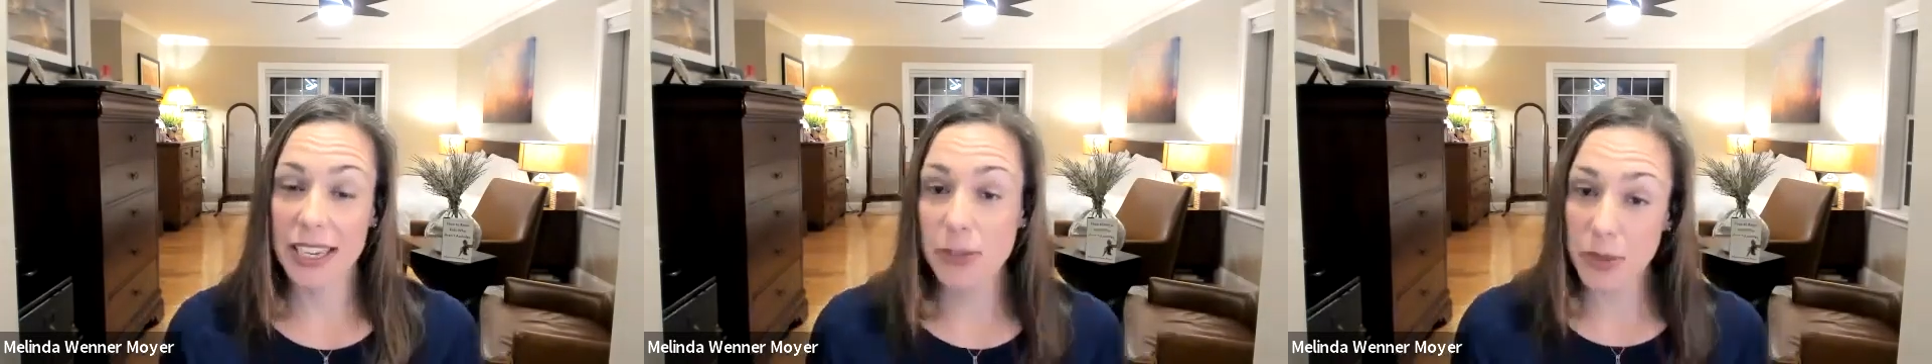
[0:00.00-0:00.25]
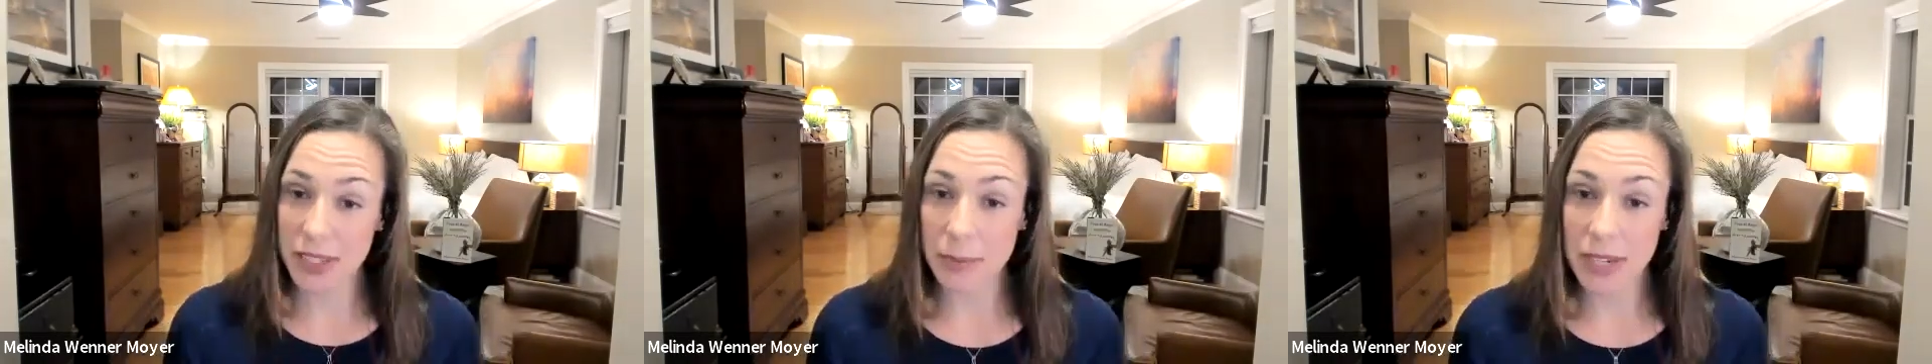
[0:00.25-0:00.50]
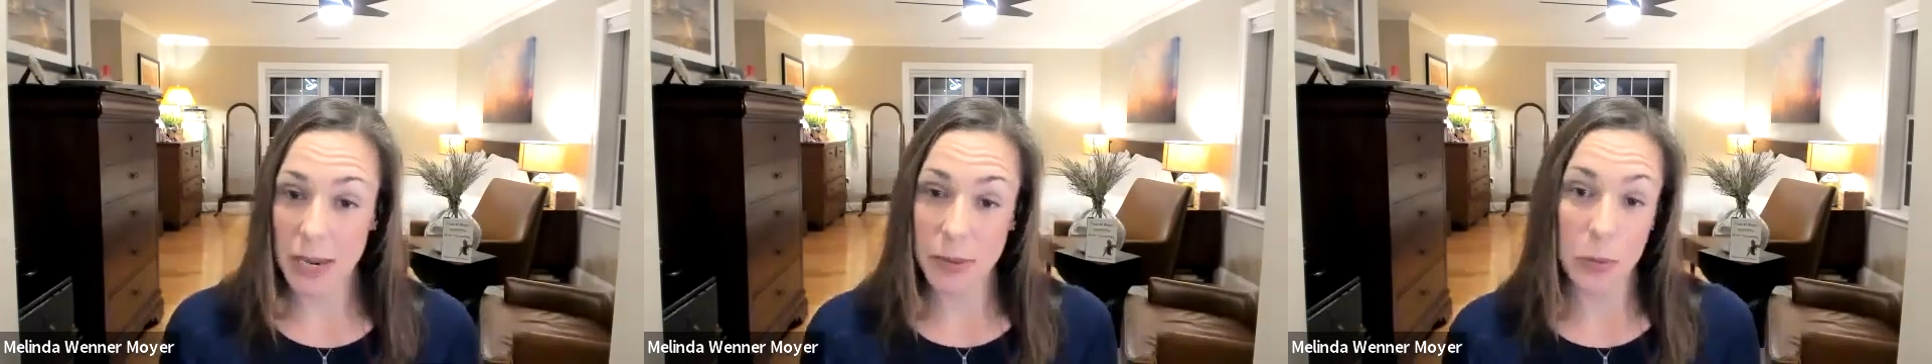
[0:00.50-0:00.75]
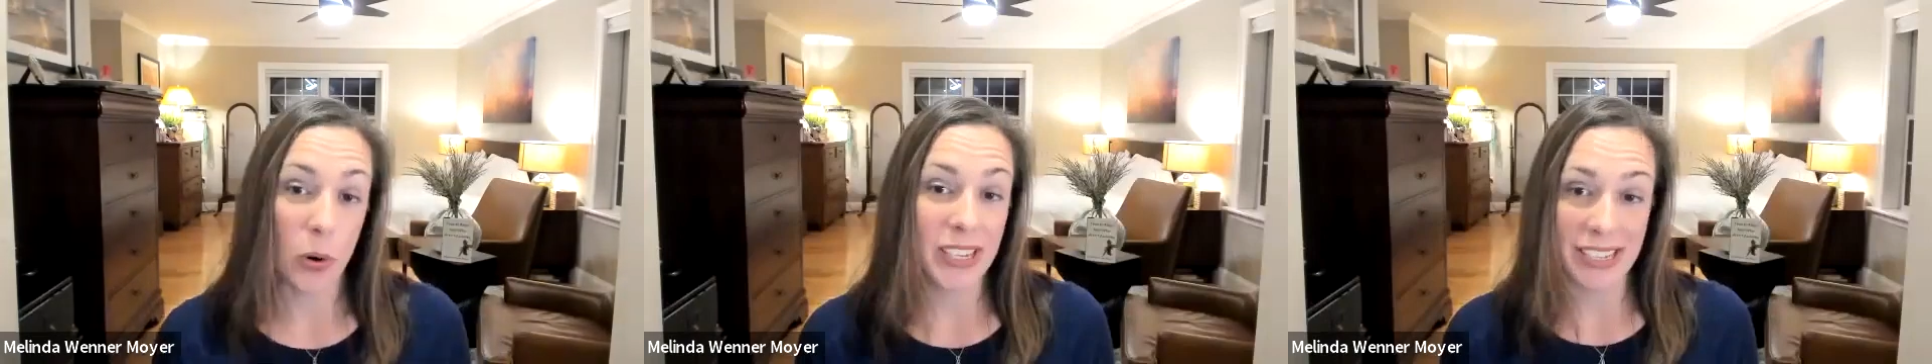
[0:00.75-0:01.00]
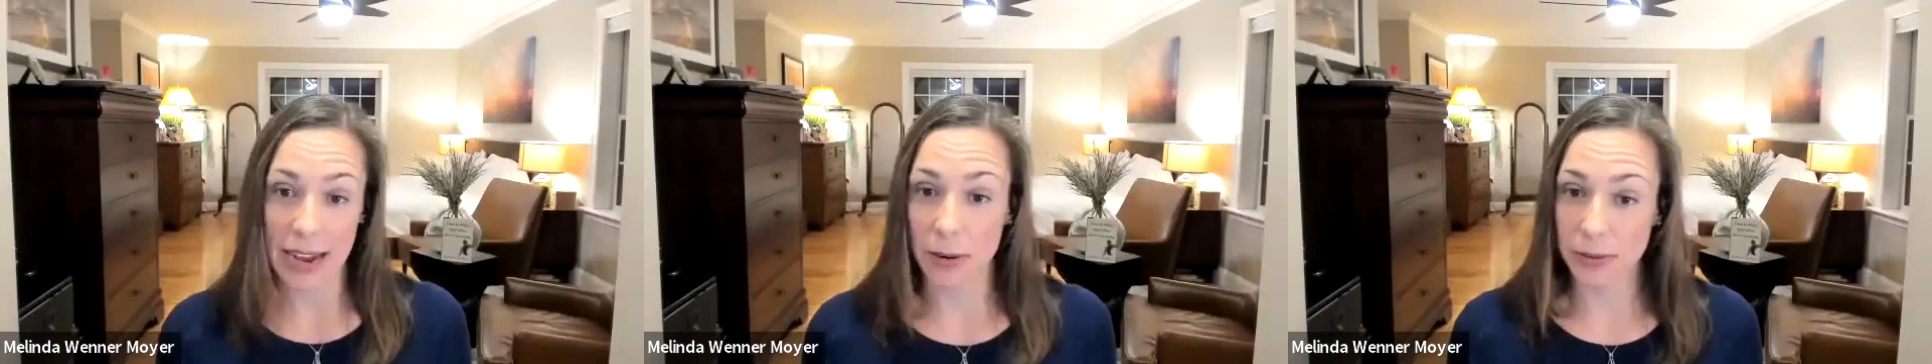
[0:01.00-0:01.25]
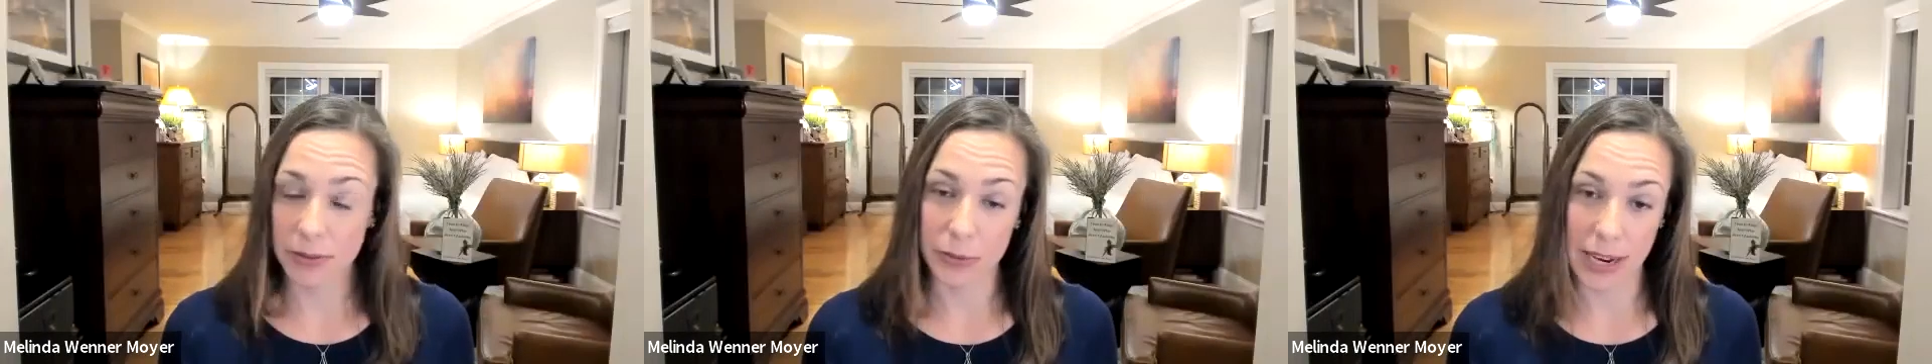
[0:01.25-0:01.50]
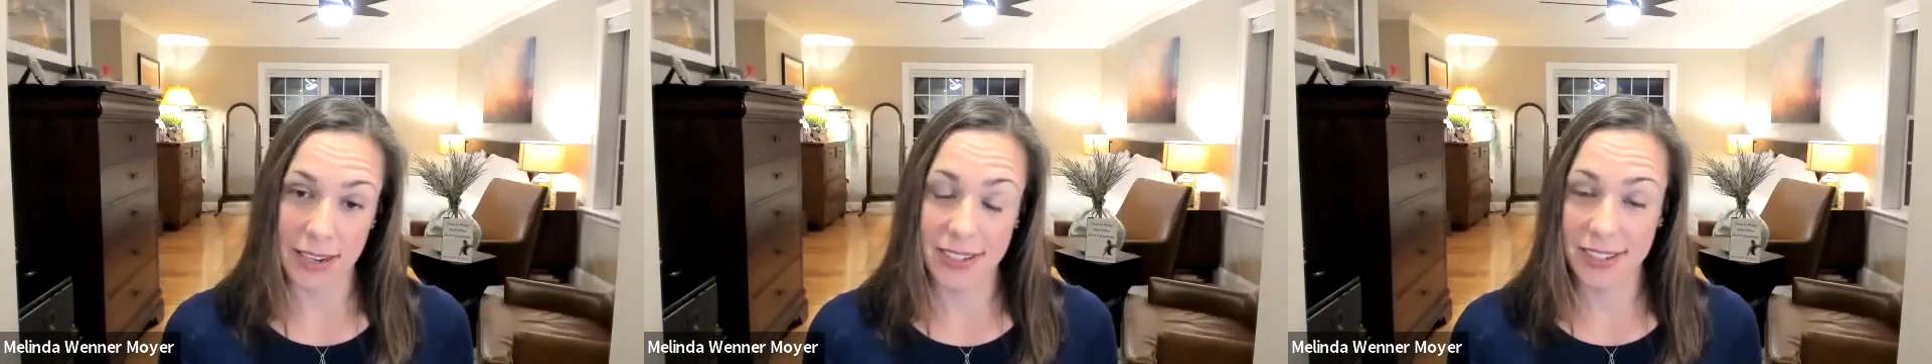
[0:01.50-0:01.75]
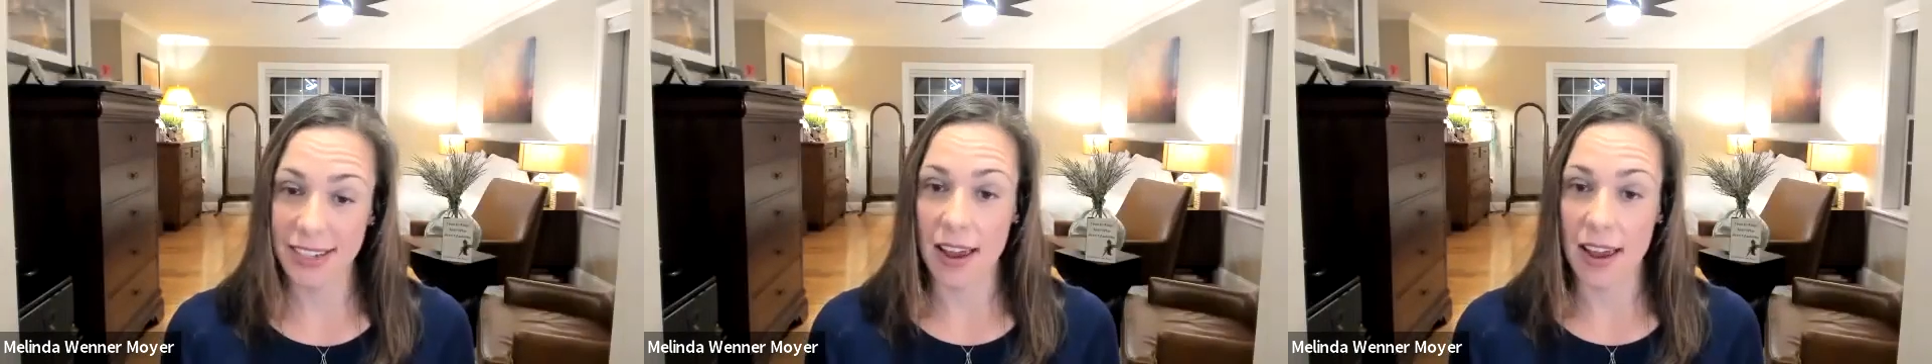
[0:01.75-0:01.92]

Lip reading: will sometimes point out race,